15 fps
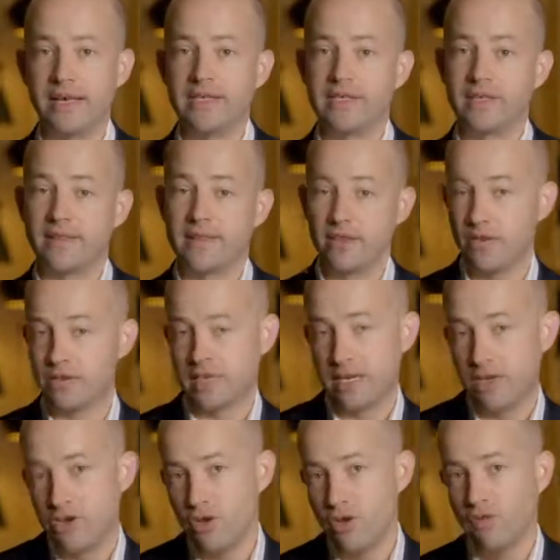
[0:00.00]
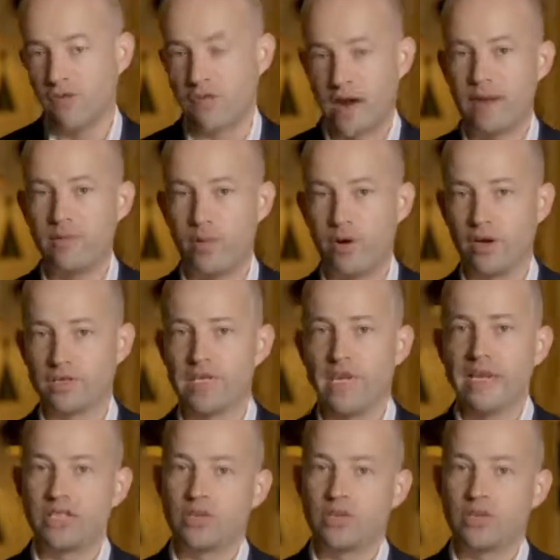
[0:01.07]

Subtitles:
is that they're using new frameworks